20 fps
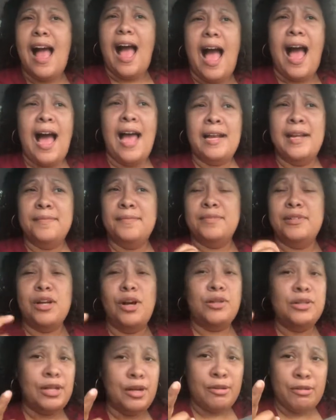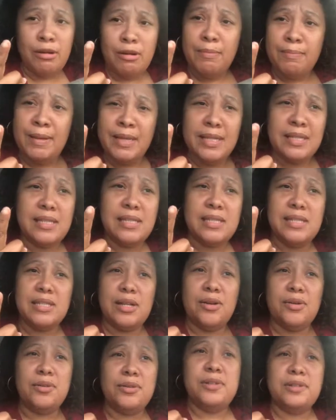I am no longer a business
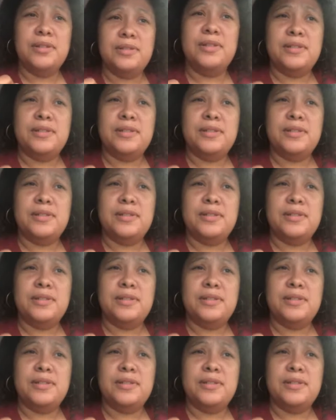owner.